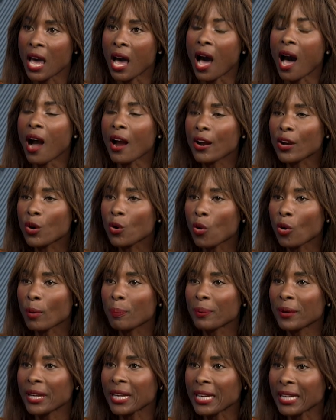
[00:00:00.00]
Our
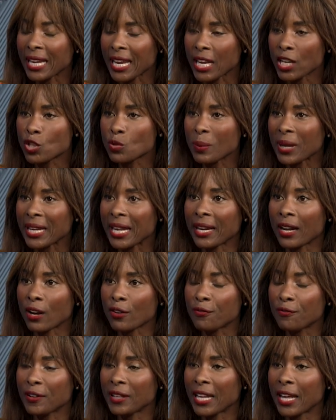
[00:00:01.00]
corporate engagement and our
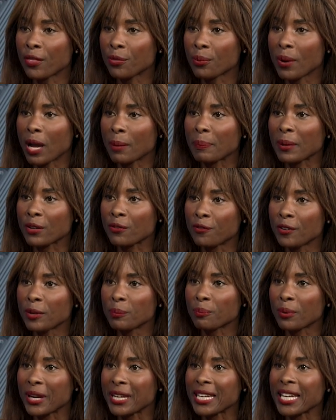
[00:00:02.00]
philanthropic
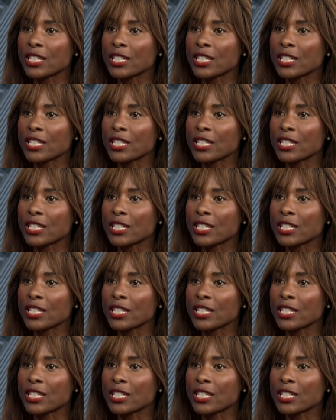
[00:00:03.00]
footprint